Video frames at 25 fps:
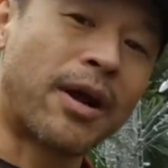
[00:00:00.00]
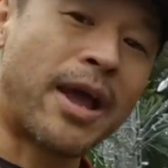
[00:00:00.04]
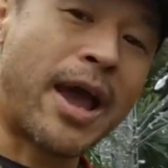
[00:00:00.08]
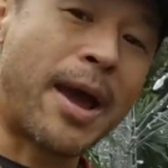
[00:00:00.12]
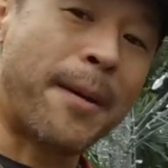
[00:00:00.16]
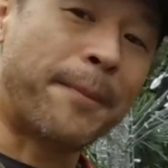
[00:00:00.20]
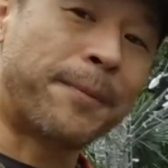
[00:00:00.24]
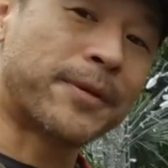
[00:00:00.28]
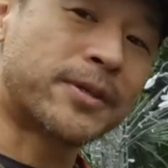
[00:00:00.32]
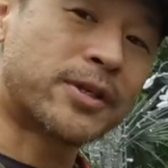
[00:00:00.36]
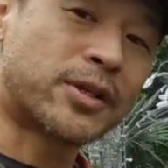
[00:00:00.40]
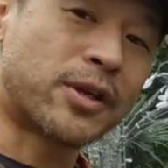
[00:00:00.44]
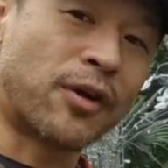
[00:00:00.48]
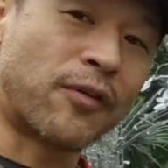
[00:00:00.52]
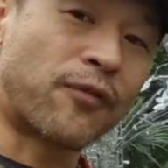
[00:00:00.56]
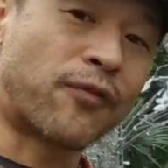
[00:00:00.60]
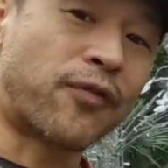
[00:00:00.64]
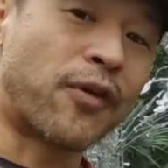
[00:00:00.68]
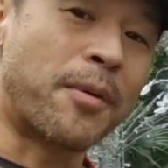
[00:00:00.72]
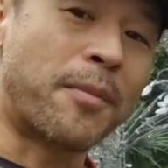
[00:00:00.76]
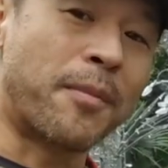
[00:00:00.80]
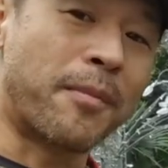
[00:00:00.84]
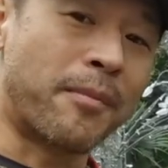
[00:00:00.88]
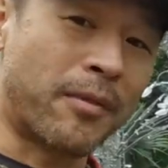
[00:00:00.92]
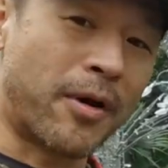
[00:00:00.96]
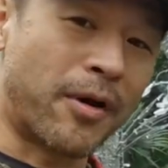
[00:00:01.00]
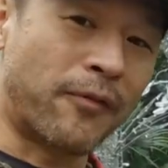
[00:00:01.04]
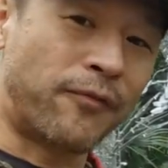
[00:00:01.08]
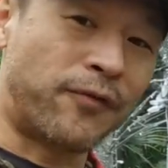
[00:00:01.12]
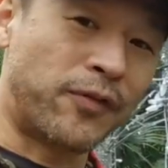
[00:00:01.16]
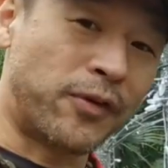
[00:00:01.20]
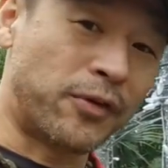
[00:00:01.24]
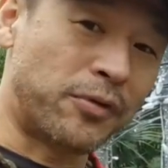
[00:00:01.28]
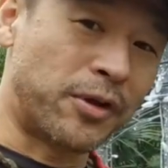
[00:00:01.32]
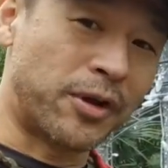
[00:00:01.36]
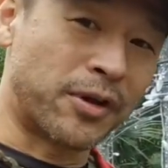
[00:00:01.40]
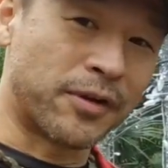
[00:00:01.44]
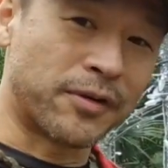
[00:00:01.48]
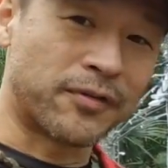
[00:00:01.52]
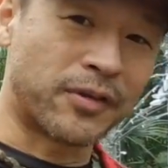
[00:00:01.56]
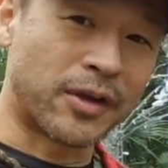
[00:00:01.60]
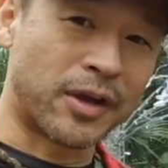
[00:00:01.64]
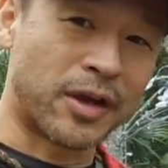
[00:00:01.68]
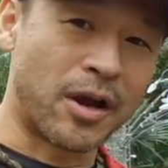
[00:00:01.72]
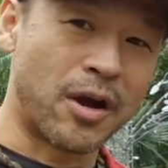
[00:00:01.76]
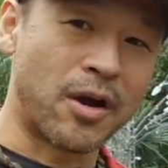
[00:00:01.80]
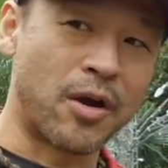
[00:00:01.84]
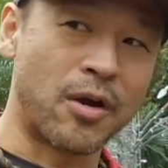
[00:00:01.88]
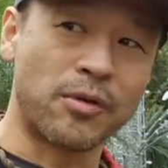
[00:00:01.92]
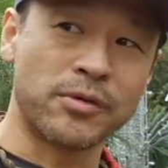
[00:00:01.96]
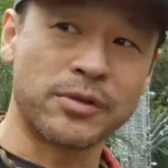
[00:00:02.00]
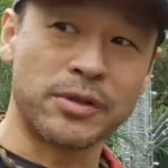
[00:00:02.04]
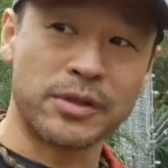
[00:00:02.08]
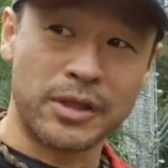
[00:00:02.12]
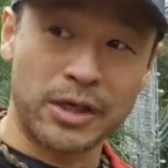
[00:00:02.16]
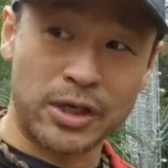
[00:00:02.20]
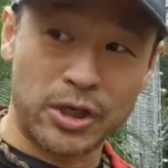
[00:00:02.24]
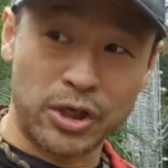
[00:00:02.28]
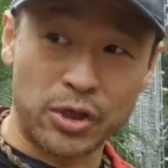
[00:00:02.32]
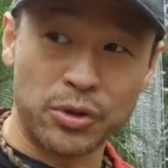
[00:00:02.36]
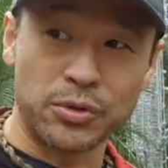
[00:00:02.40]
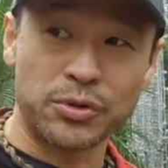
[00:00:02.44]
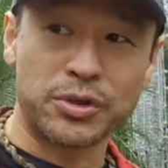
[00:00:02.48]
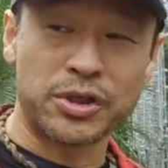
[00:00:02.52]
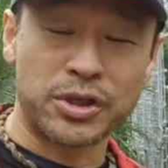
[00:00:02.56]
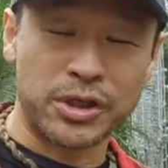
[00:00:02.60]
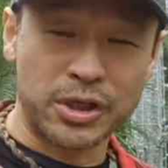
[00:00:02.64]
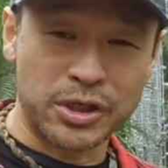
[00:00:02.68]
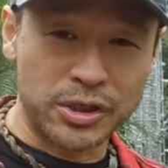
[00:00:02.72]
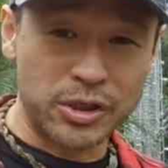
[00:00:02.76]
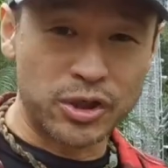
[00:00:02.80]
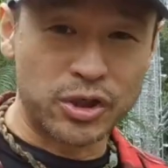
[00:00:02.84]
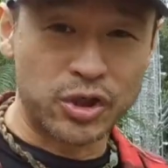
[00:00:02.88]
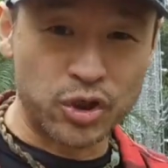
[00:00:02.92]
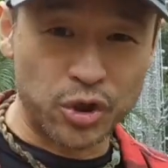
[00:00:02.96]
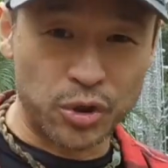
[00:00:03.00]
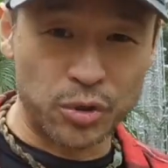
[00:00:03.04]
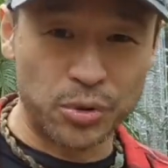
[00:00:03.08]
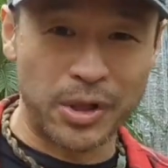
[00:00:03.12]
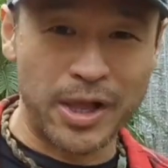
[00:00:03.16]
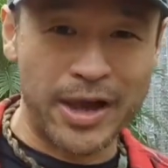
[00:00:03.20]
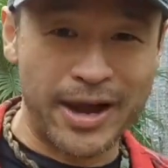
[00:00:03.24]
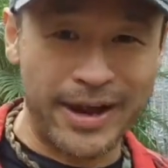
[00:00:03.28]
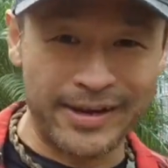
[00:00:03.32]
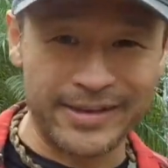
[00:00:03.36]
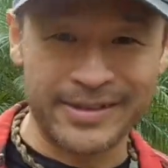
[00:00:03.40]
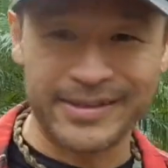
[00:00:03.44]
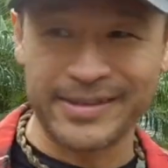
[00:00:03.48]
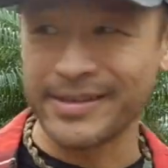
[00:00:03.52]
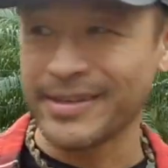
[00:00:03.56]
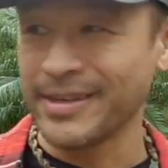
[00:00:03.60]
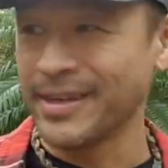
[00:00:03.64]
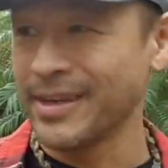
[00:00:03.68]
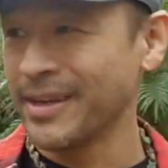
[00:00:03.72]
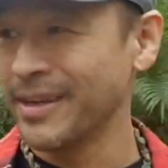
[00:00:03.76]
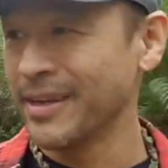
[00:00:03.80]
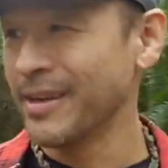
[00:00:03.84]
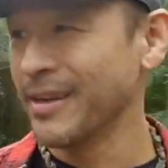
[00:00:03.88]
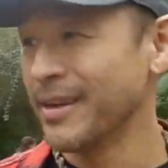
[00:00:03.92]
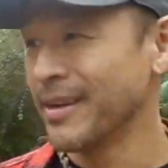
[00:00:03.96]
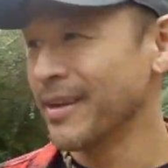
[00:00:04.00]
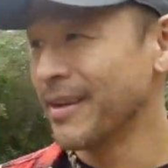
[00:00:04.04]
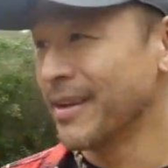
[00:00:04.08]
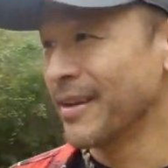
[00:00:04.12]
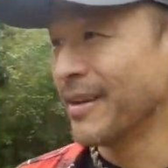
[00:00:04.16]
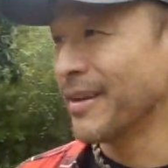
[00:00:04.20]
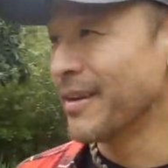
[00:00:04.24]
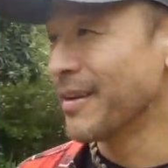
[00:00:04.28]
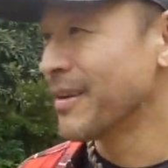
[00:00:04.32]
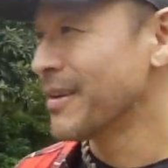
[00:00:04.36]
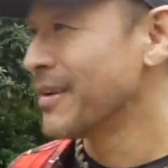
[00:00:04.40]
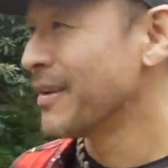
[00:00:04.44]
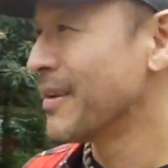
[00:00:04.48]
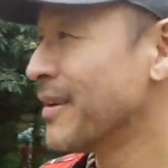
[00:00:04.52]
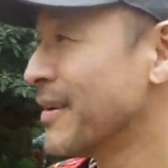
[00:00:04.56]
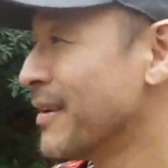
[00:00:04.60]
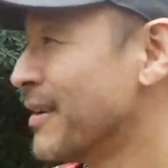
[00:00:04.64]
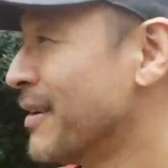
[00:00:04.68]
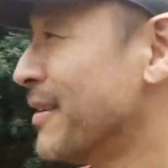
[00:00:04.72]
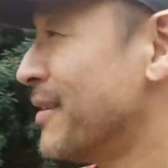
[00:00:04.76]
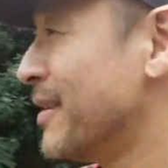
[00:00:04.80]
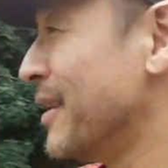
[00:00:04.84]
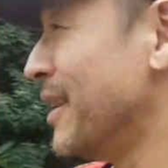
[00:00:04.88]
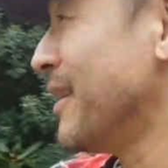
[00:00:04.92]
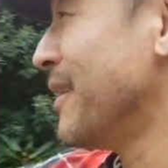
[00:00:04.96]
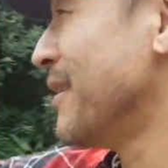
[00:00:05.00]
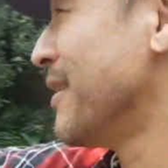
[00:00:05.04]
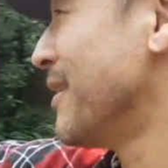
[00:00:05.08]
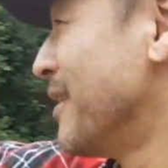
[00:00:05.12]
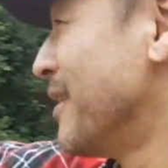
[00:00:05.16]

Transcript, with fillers: episode from a few years ago, the Houston Zoo Lights. See,